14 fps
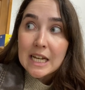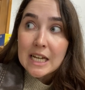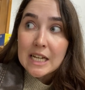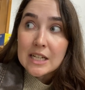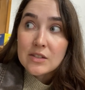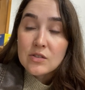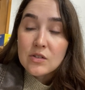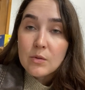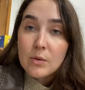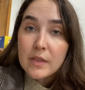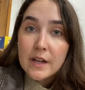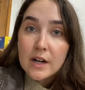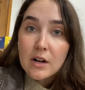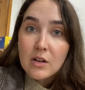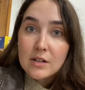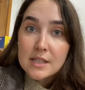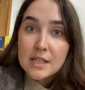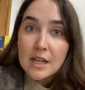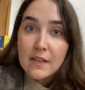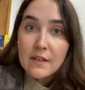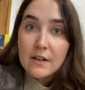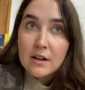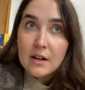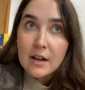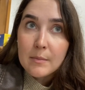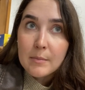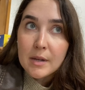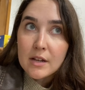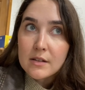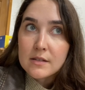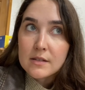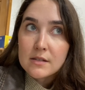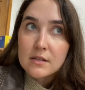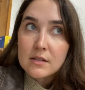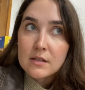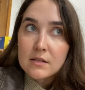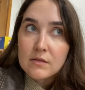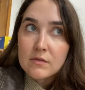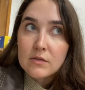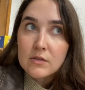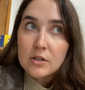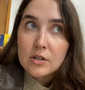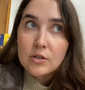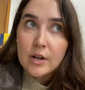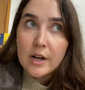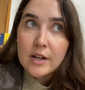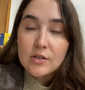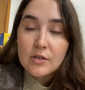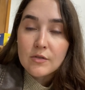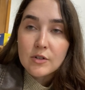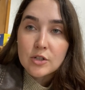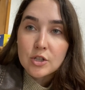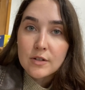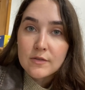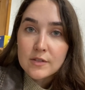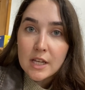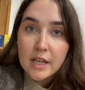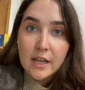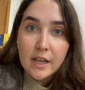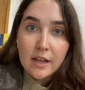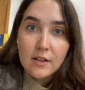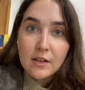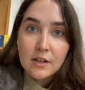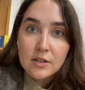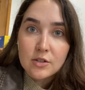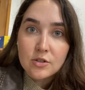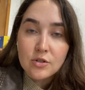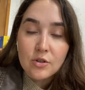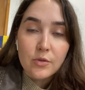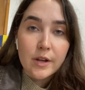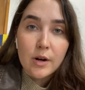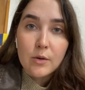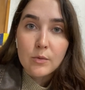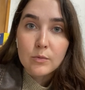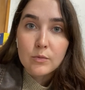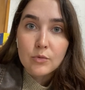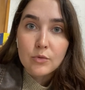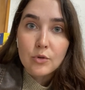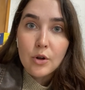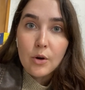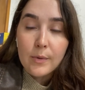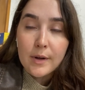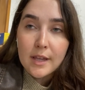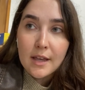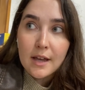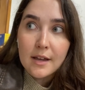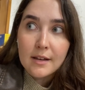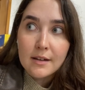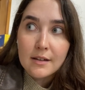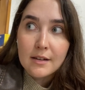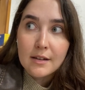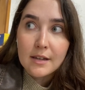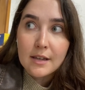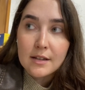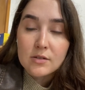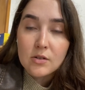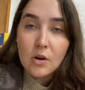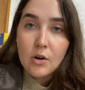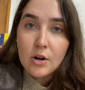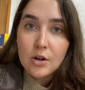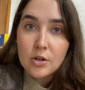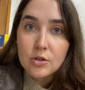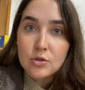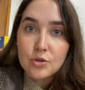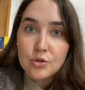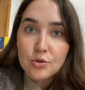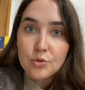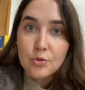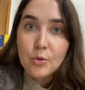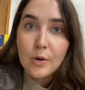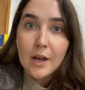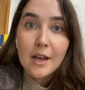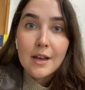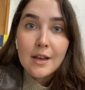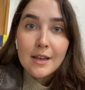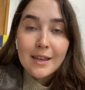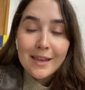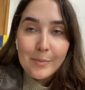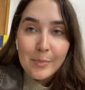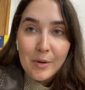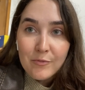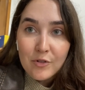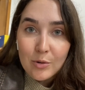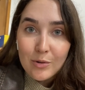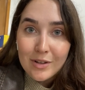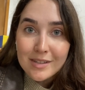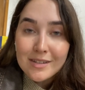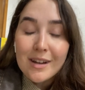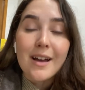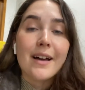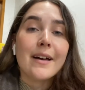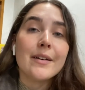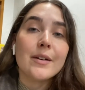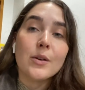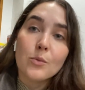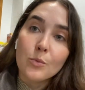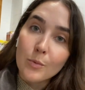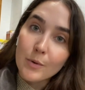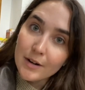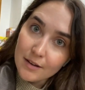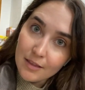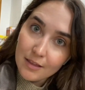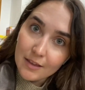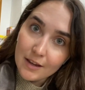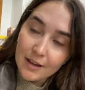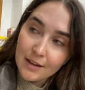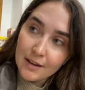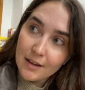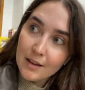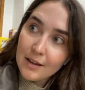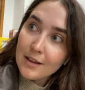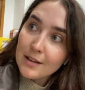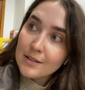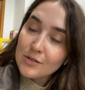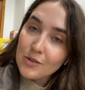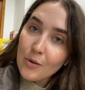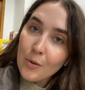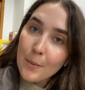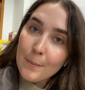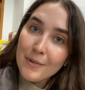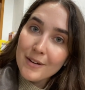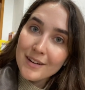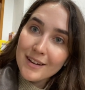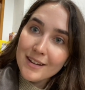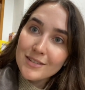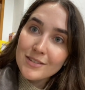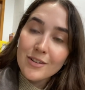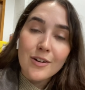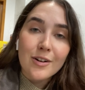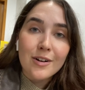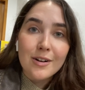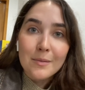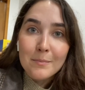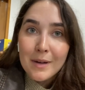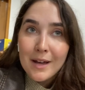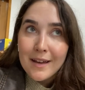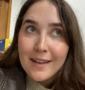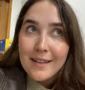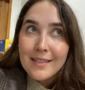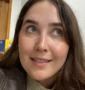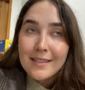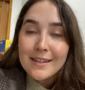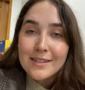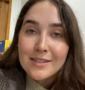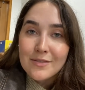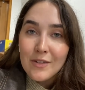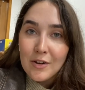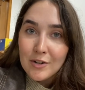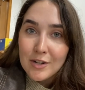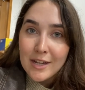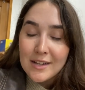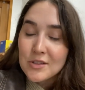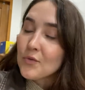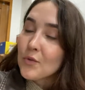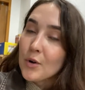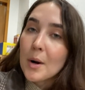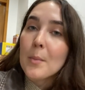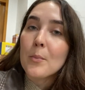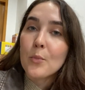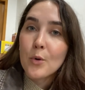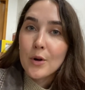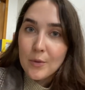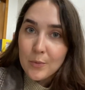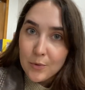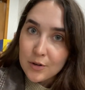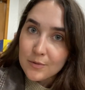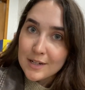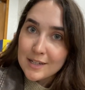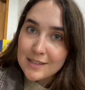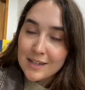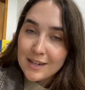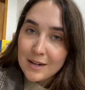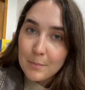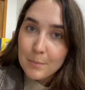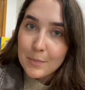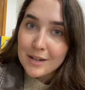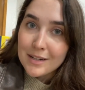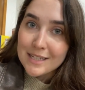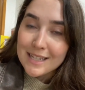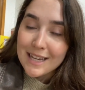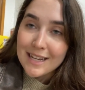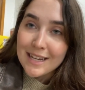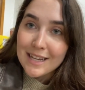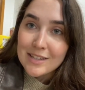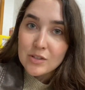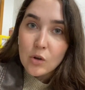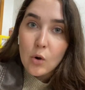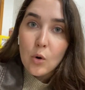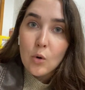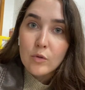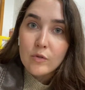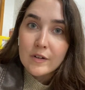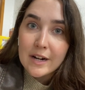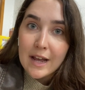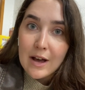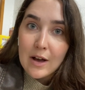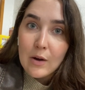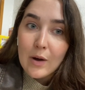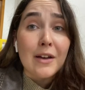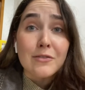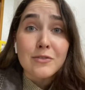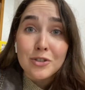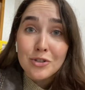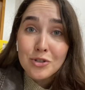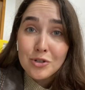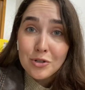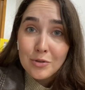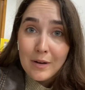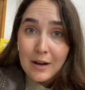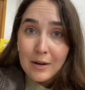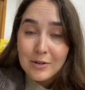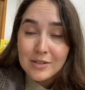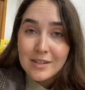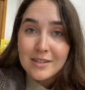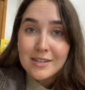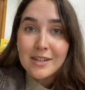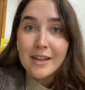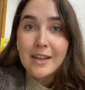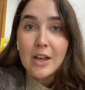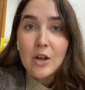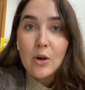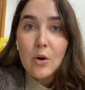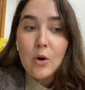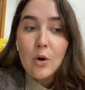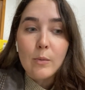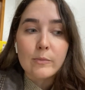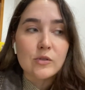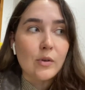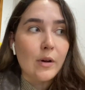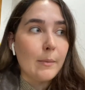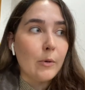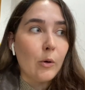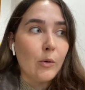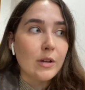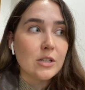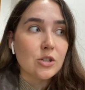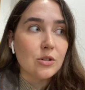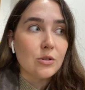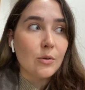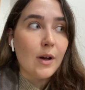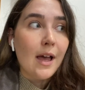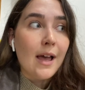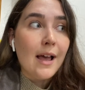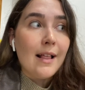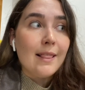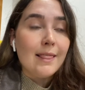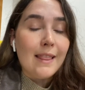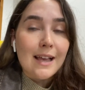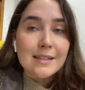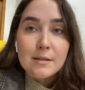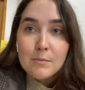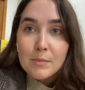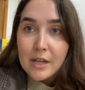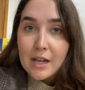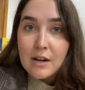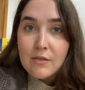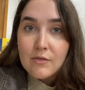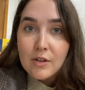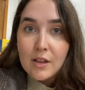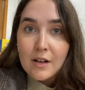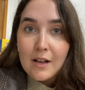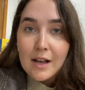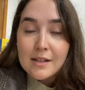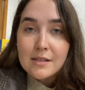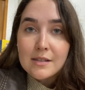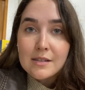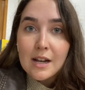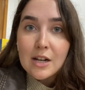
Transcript: And so when they're all together, and because third grade is their first year of taking English, so they don't know it yet, it gets hard to keep them focused on one thing. So Mondays are my least favorite days for more than one reason, but it is over now. I have 2 hours until I can go home, so I'm going to lesson plan for the classes that